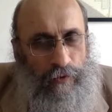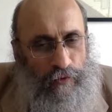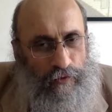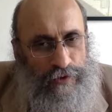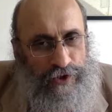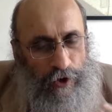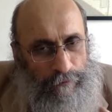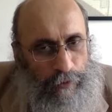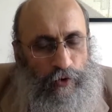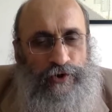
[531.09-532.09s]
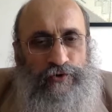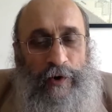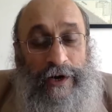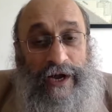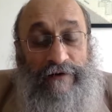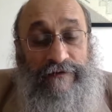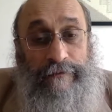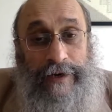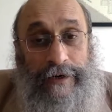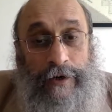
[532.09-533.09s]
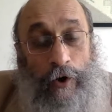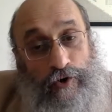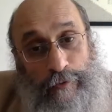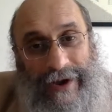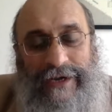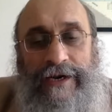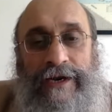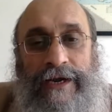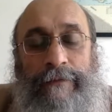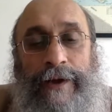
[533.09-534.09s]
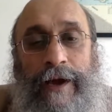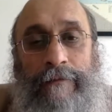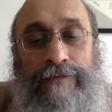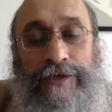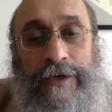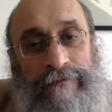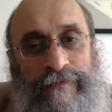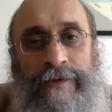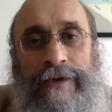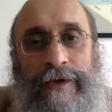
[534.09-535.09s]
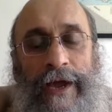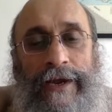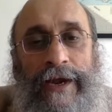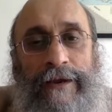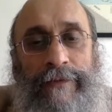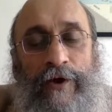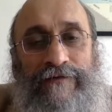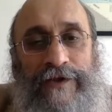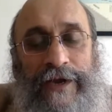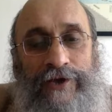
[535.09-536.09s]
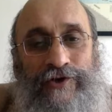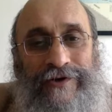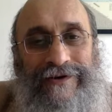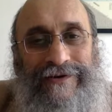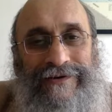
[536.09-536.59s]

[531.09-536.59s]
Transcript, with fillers: who is opposed to a government automatically becomes an enemy of the nation?